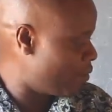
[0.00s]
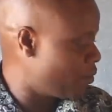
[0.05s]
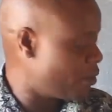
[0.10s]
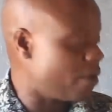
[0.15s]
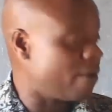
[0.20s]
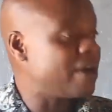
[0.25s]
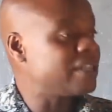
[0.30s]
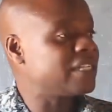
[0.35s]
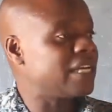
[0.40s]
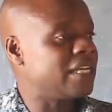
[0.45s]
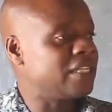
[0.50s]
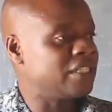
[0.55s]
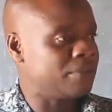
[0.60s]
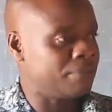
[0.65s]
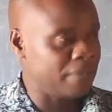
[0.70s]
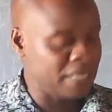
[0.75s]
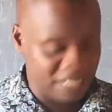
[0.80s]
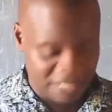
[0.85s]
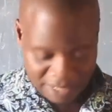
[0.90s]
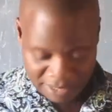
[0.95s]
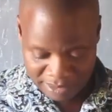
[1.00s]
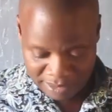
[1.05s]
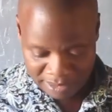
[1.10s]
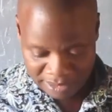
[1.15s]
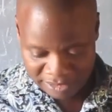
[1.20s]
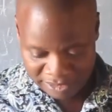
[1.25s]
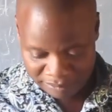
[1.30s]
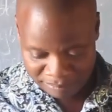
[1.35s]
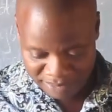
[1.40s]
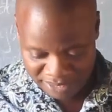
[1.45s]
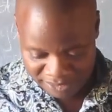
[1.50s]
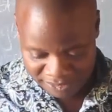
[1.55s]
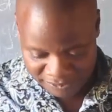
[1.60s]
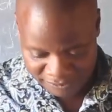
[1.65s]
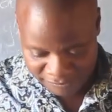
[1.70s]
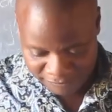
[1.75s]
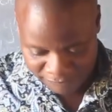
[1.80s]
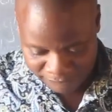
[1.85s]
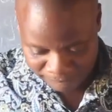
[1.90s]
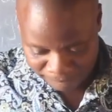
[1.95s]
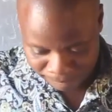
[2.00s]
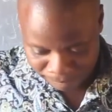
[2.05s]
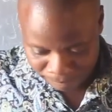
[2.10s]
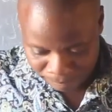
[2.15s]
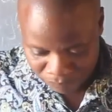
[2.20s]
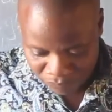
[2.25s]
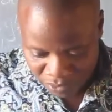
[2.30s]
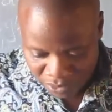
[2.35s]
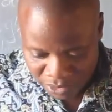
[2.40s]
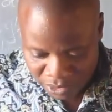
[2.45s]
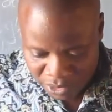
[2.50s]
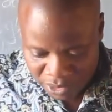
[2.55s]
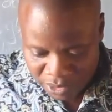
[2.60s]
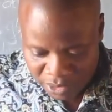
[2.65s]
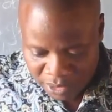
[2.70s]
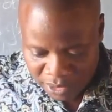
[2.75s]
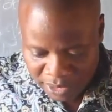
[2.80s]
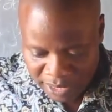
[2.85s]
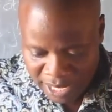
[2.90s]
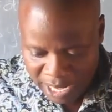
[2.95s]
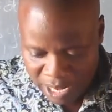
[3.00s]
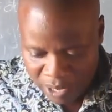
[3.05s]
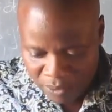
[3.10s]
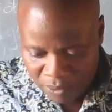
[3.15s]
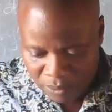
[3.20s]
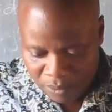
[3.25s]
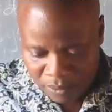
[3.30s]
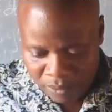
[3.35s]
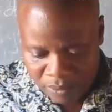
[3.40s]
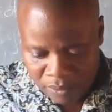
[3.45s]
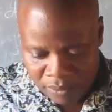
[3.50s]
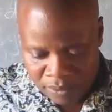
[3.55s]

you know what it means. It means. Now,